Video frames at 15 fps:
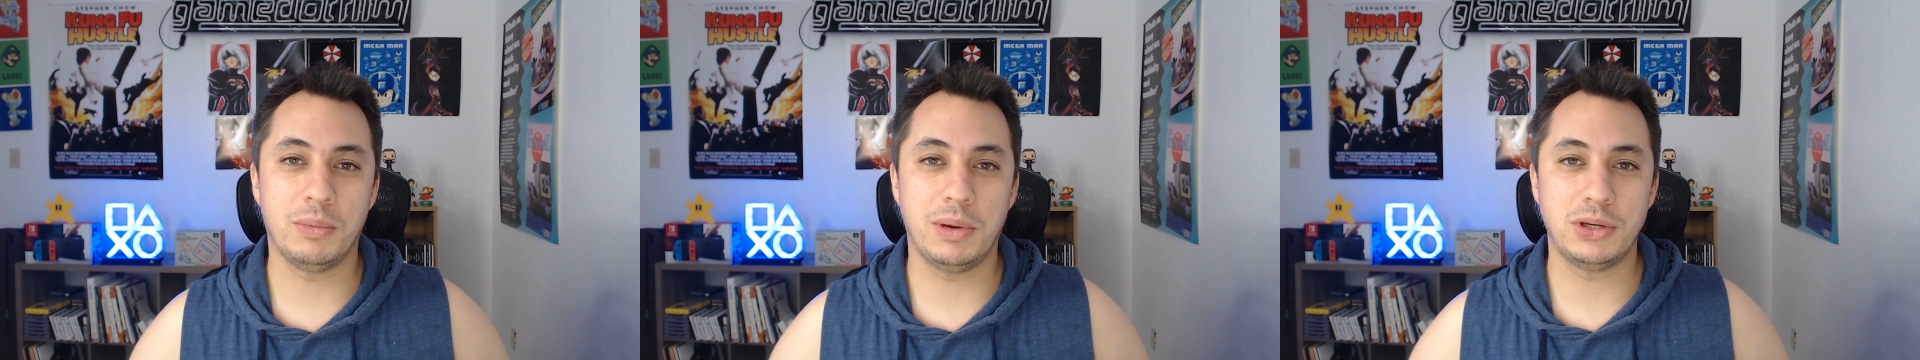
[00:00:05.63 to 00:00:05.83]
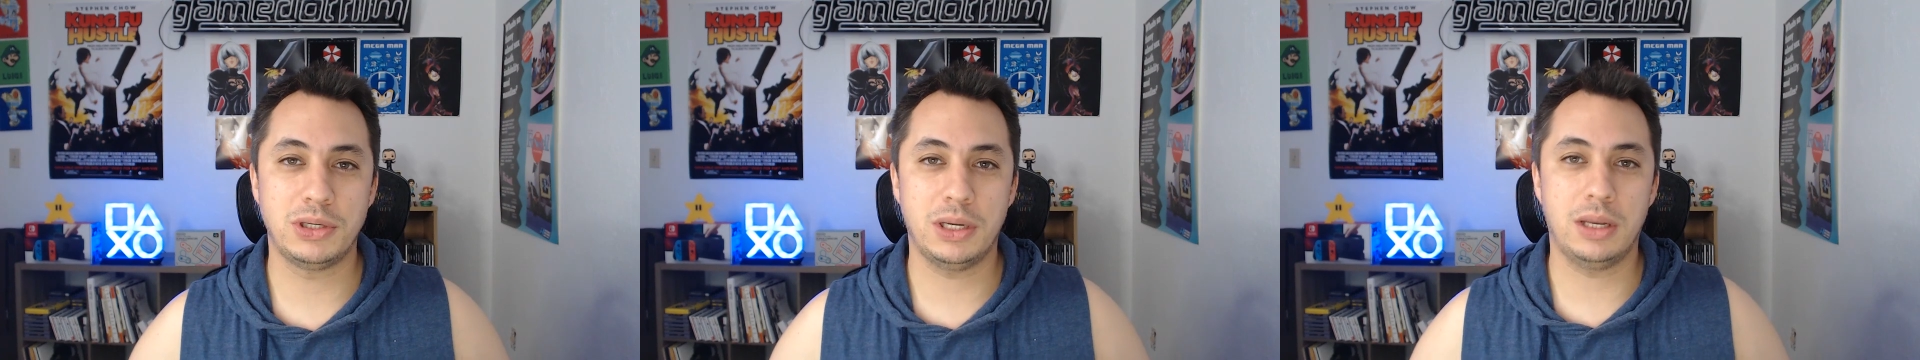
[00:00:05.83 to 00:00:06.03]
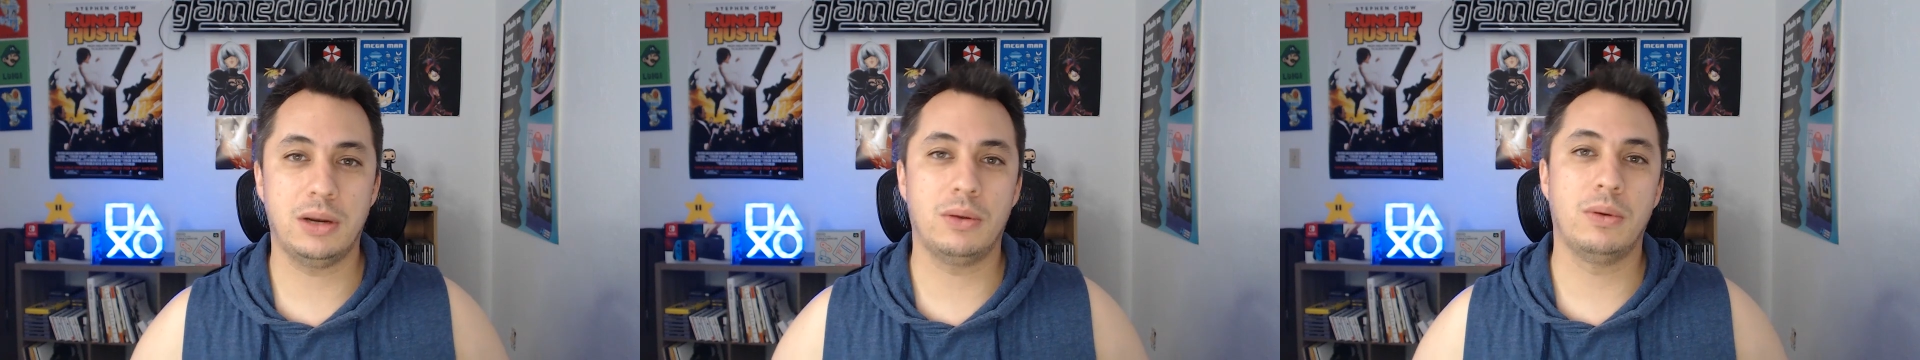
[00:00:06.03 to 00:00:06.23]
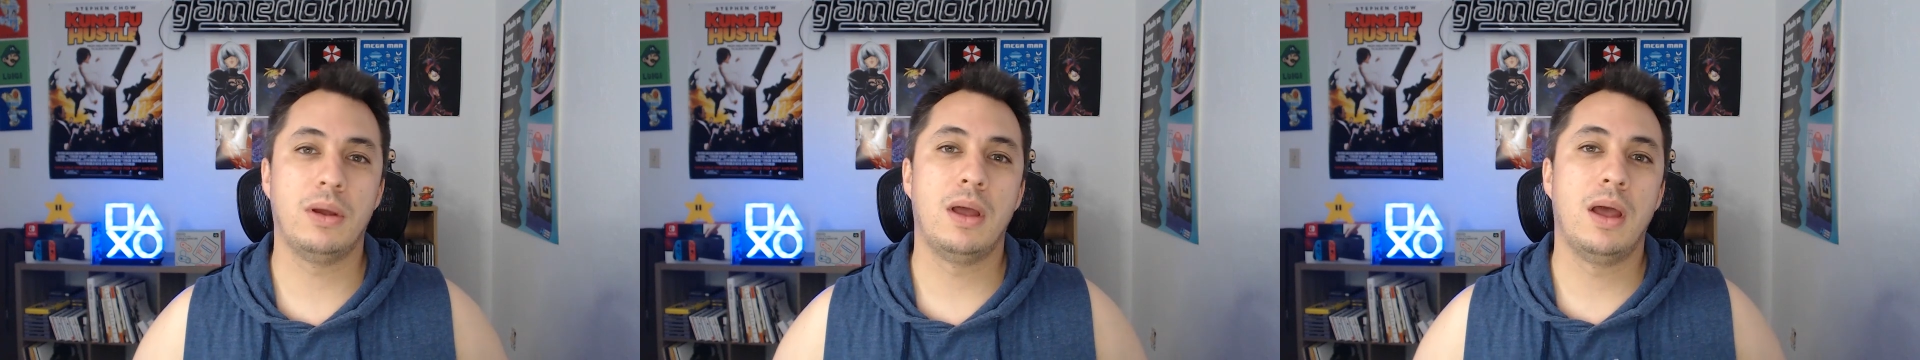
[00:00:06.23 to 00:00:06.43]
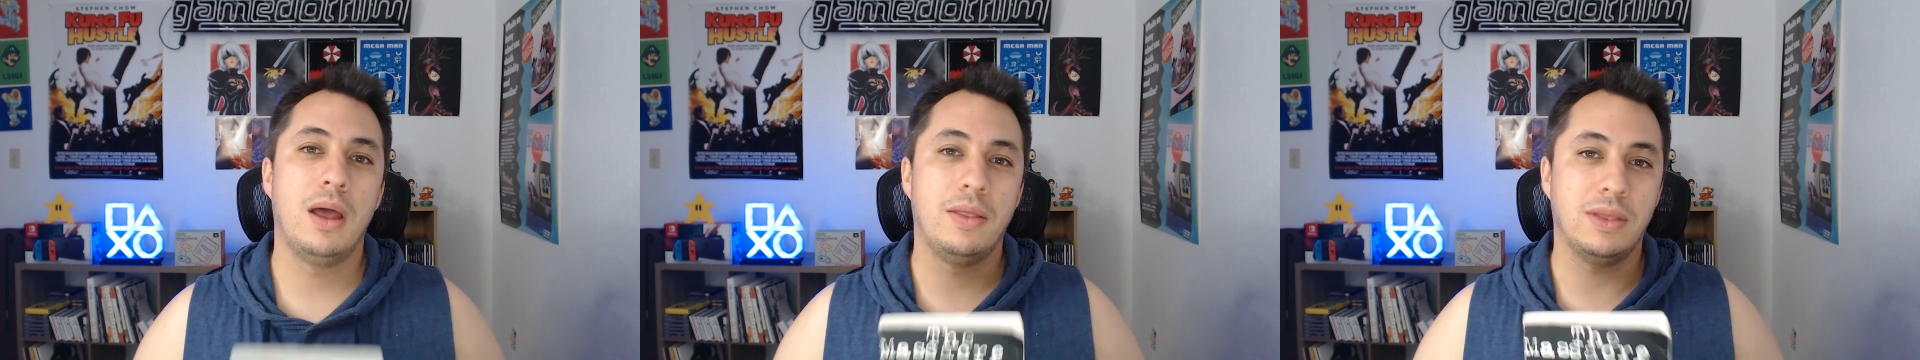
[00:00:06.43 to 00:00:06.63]
my channel.
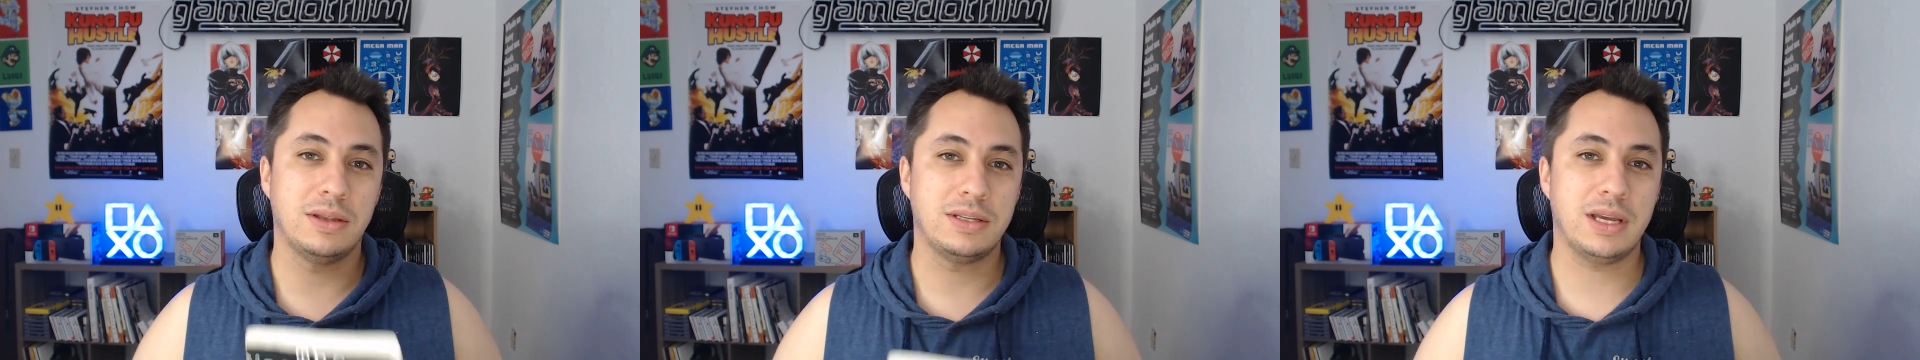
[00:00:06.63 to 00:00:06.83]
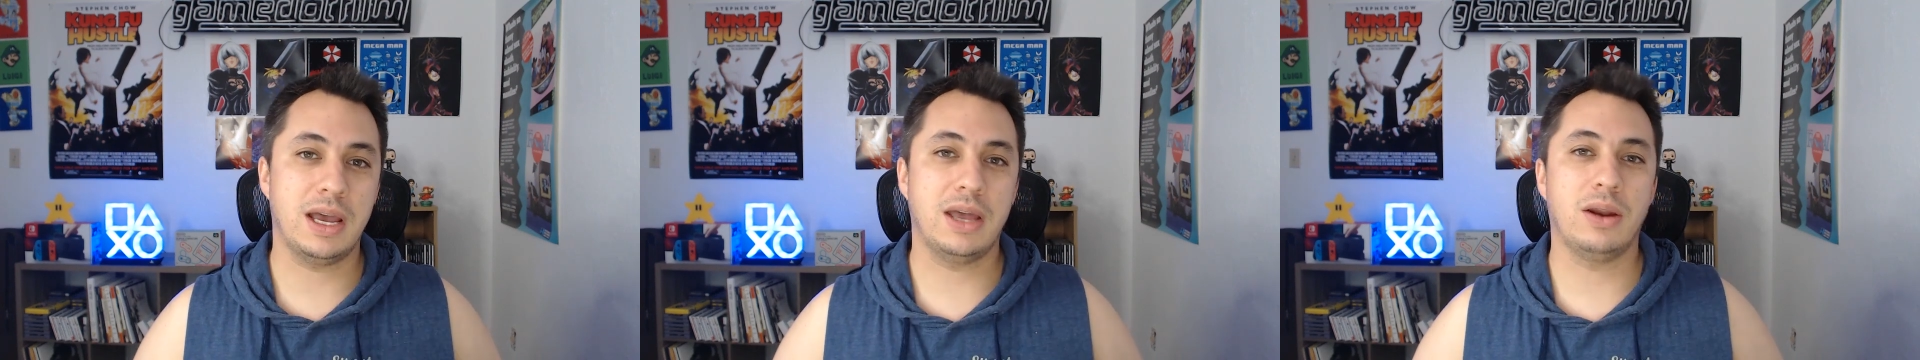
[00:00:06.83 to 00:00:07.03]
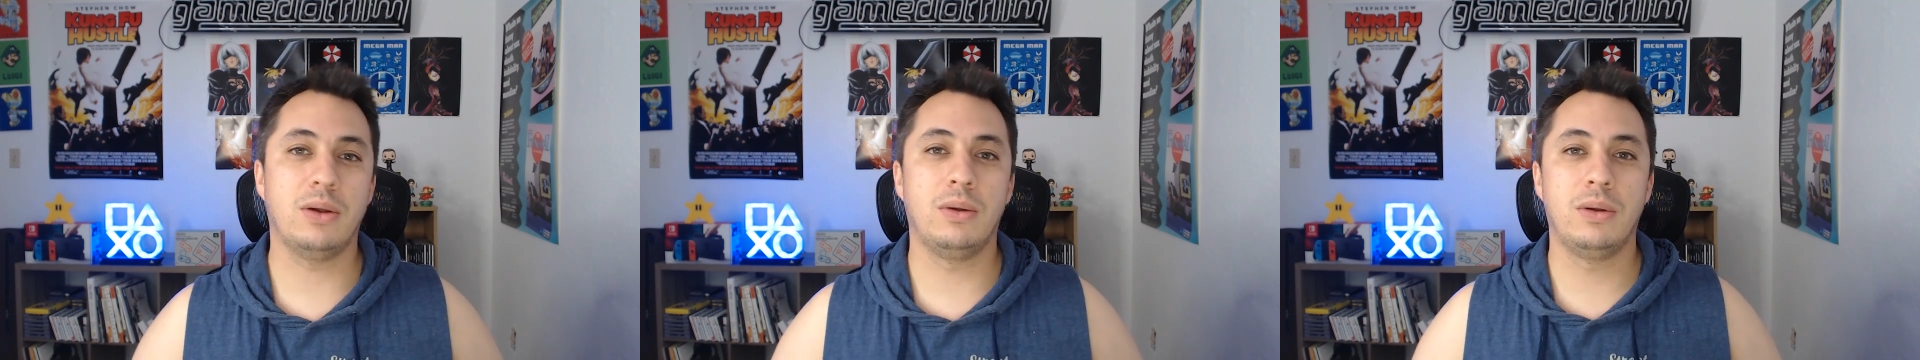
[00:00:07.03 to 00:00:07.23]
The title